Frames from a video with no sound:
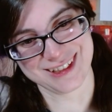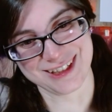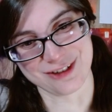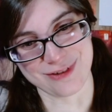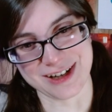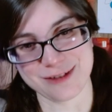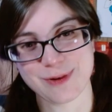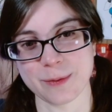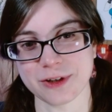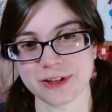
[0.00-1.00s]
biting
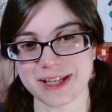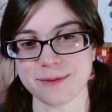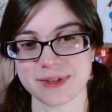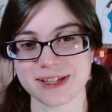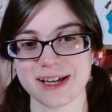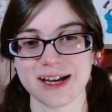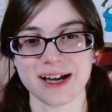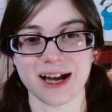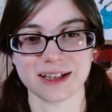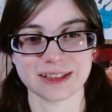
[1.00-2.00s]
people, it seems
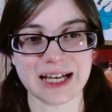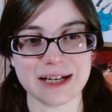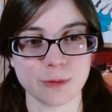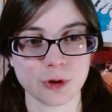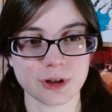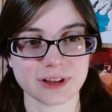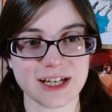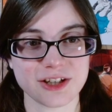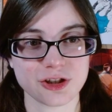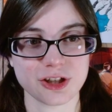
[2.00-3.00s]
a lot more
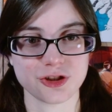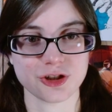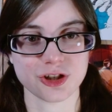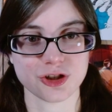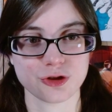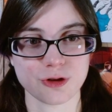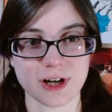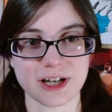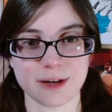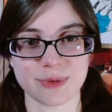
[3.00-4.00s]
like she's just
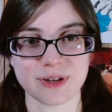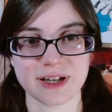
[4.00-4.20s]
straight up